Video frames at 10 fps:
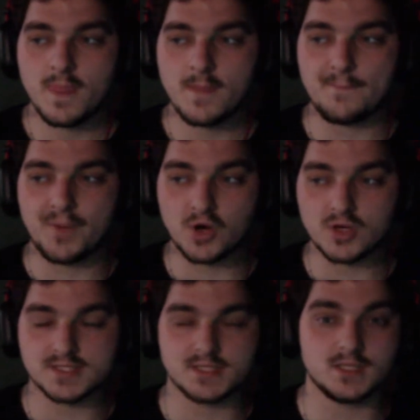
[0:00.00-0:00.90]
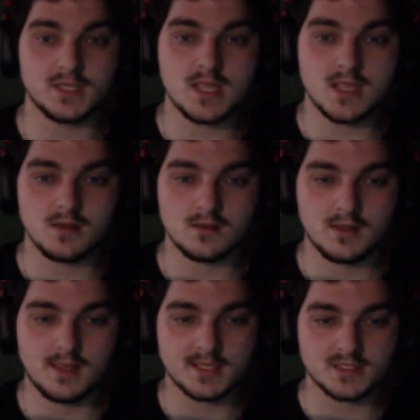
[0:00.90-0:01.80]
personally
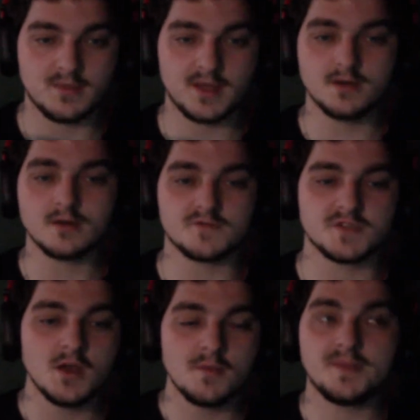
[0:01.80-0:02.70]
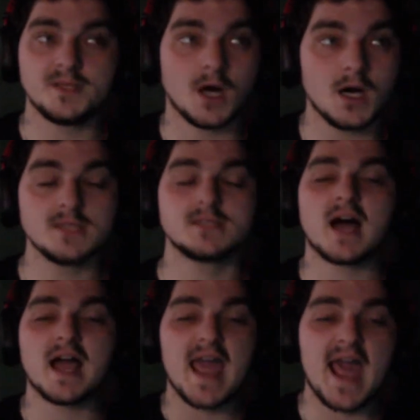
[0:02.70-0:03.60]
gets on my nerves because
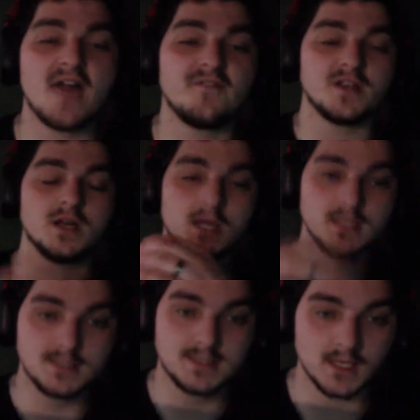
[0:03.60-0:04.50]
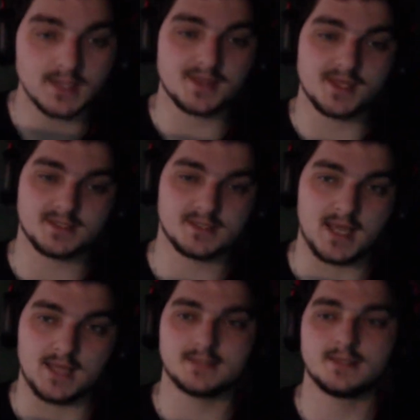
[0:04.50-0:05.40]
I haven't done this
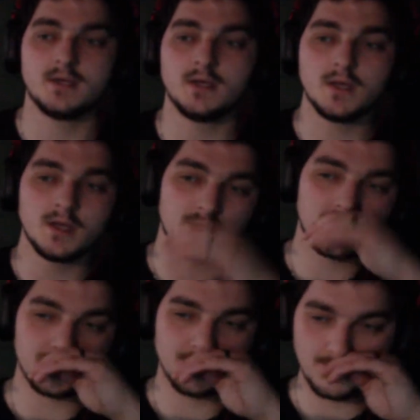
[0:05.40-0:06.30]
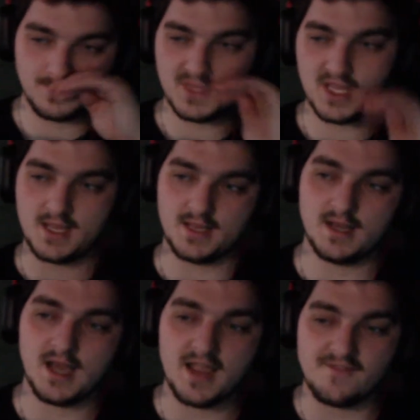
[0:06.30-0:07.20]
yet. And
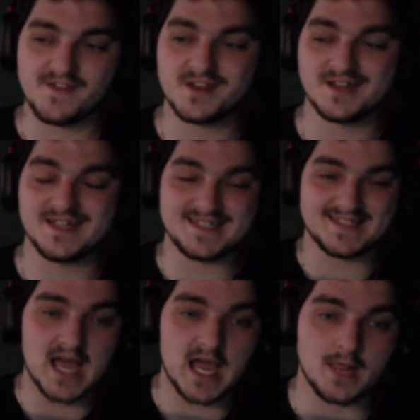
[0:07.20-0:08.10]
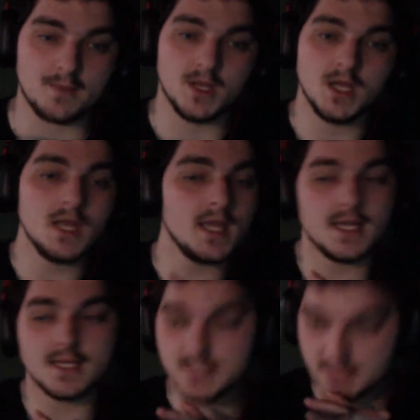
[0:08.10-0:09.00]
I figure it is time.
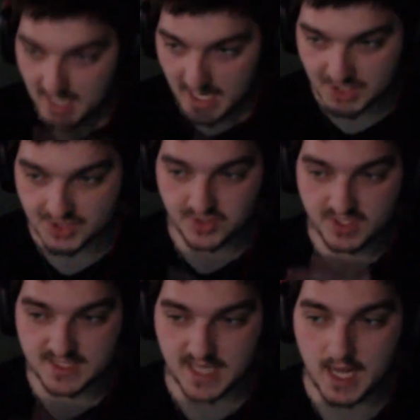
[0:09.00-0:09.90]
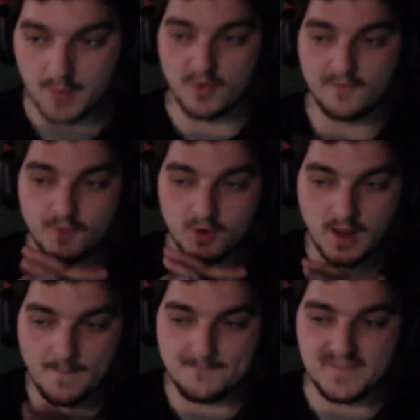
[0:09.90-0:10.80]
It is actually time for
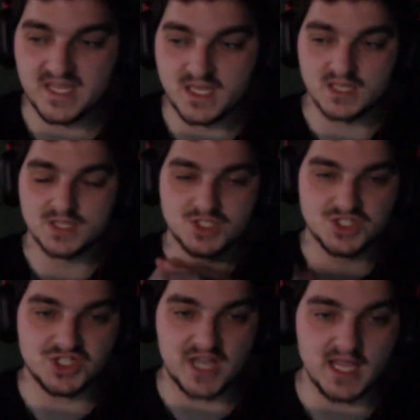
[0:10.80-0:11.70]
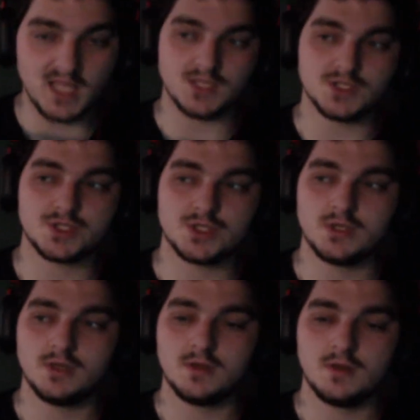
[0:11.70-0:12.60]
a big change.
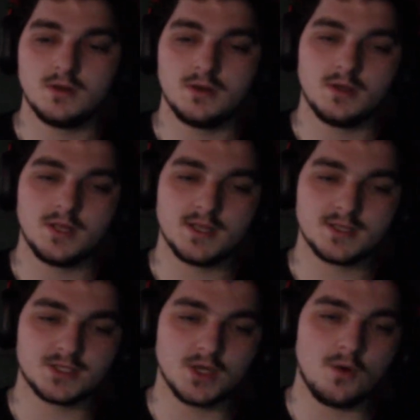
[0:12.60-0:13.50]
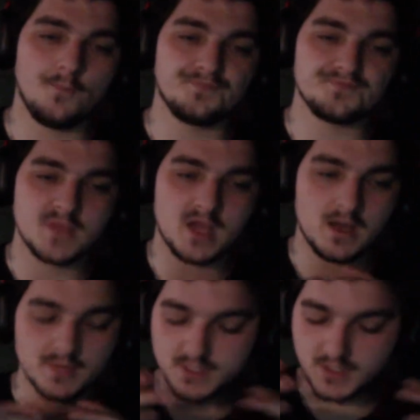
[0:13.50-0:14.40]
So I'm
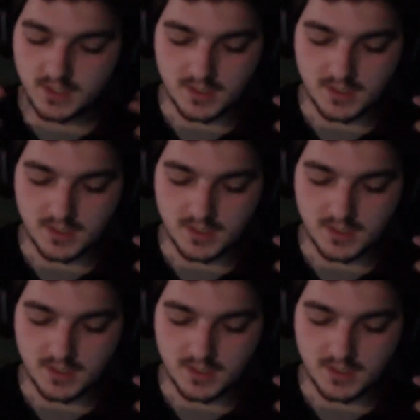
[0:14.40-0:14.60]
going to start